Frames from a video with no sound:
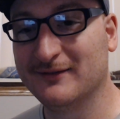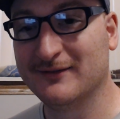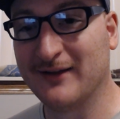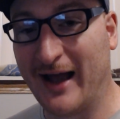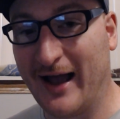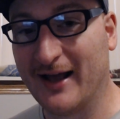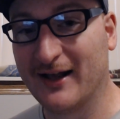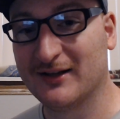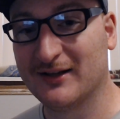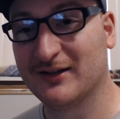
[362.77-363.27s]

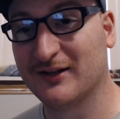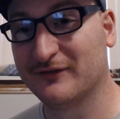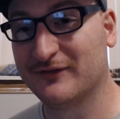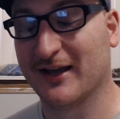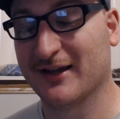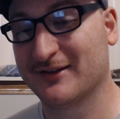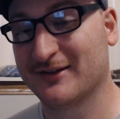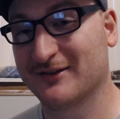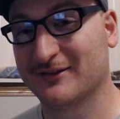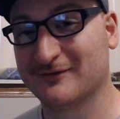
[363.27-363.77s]
Dial of
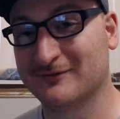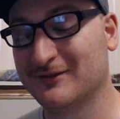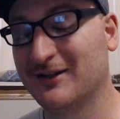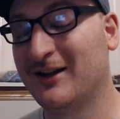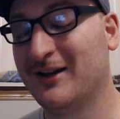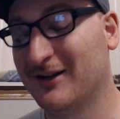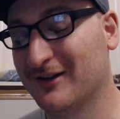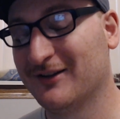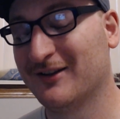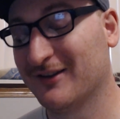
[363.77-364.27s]
Destiny,
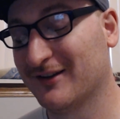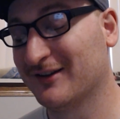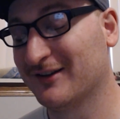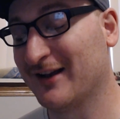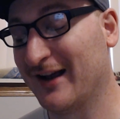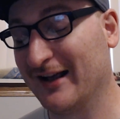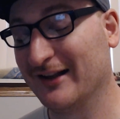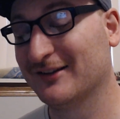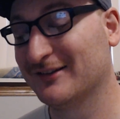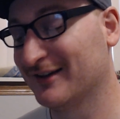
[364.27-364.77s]
the
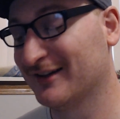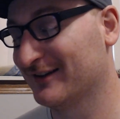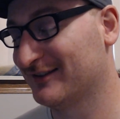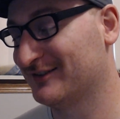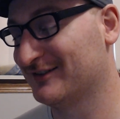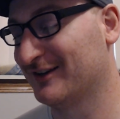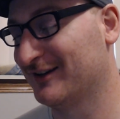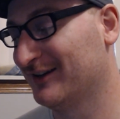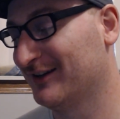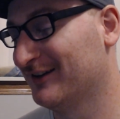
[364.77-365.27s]
Dial of
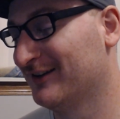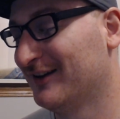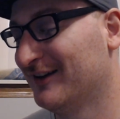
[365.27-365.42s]
Destiny,